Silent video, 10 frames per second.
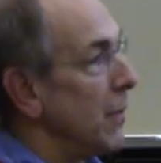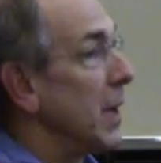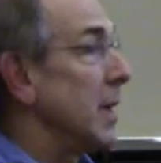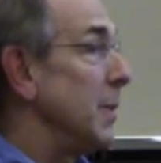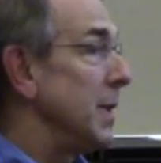
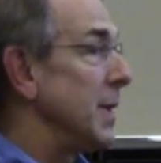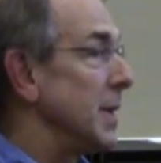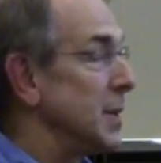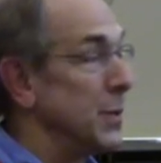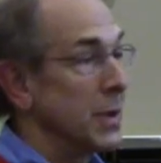recommending
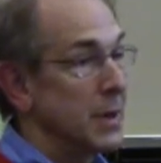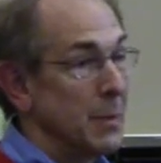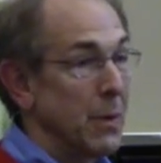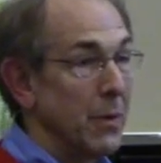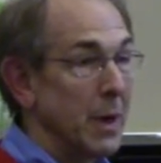this book, so I'm
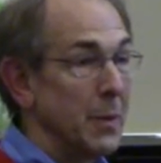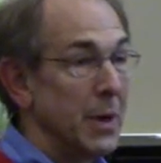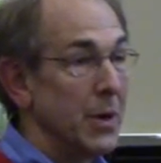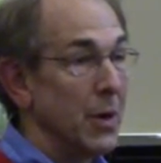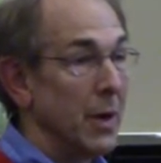going to
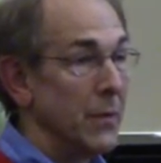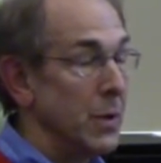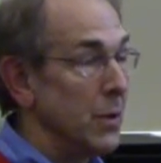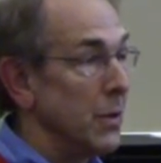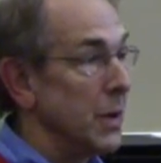recommend it to all of
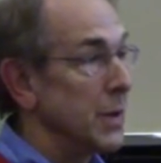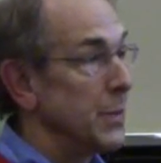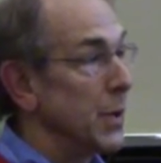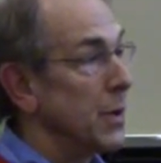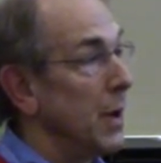you. And it's a
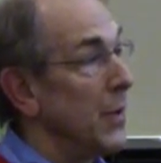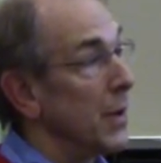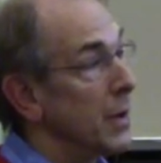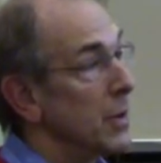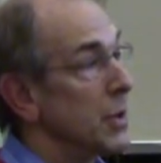book called The
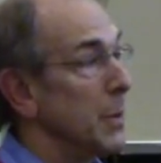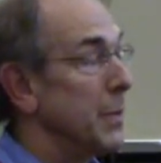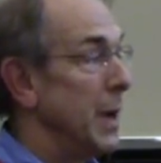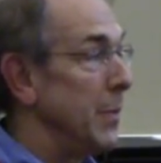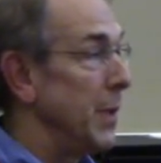Leadership
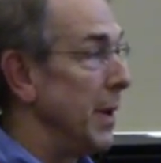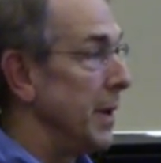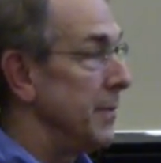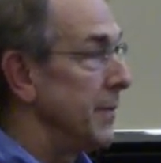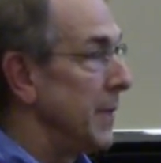
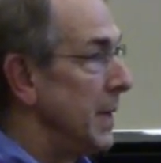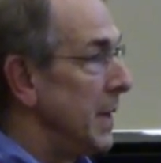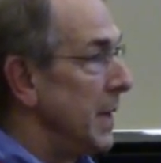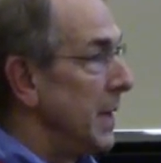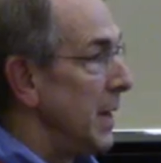Pipeline.
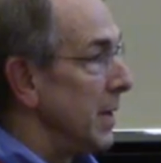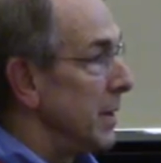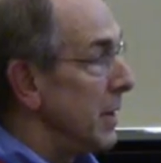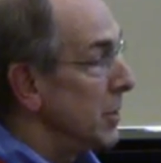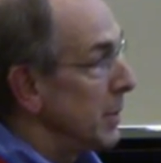The
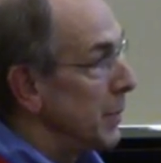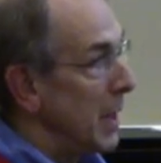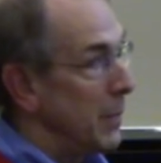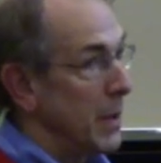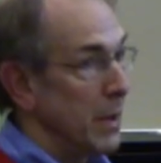Leadership
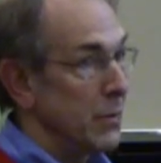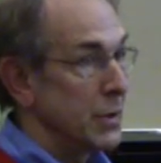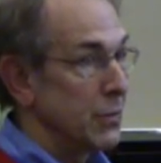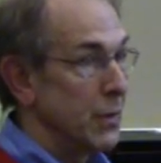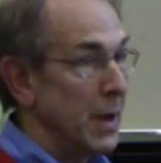Pipeline
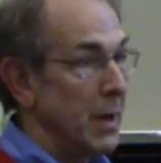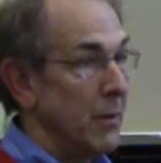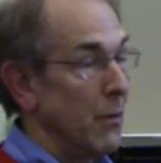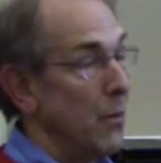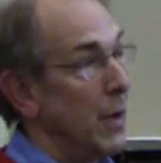was
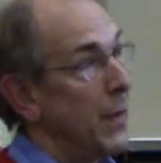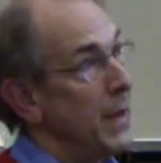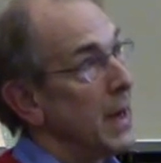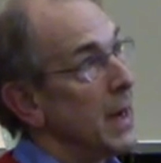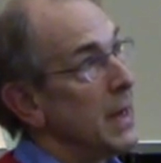written with
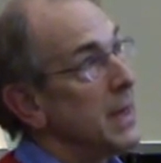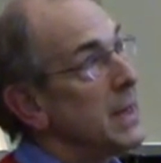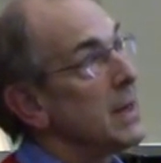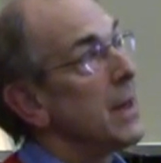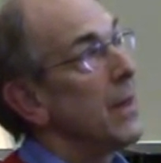the
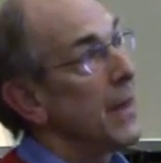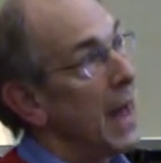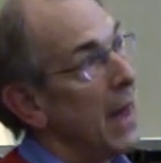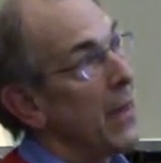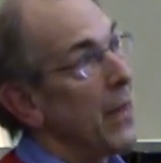idea
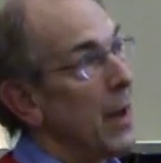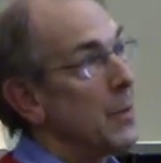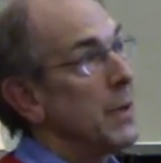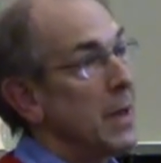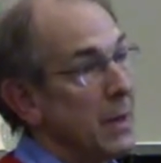that
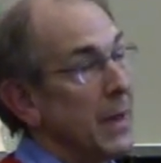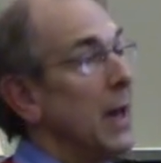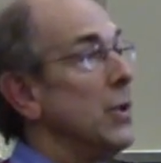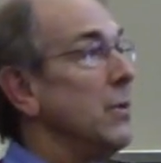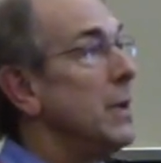
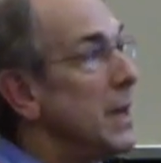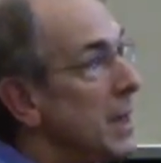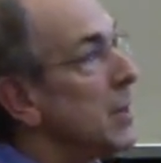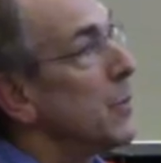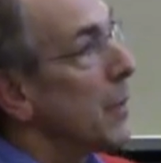that you
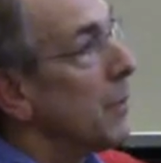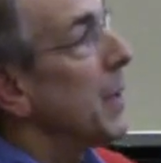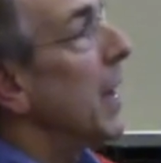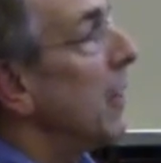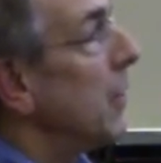need to
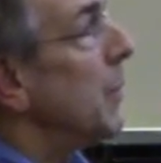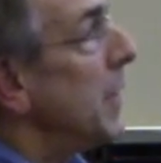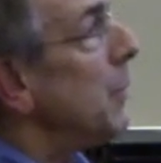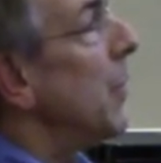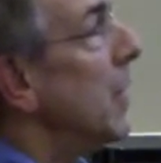prepare the
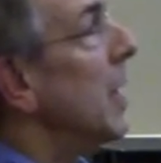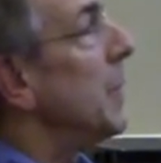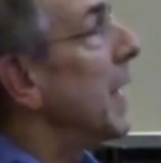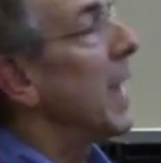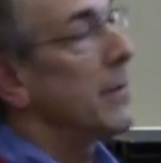people
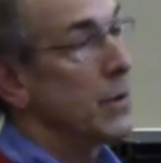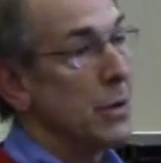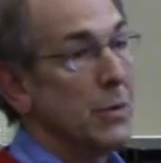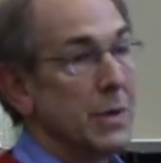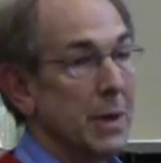coming after
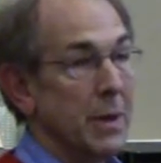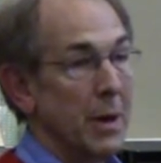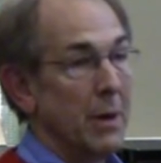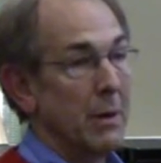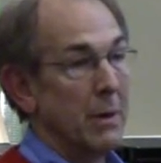you as a
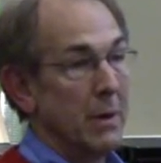leader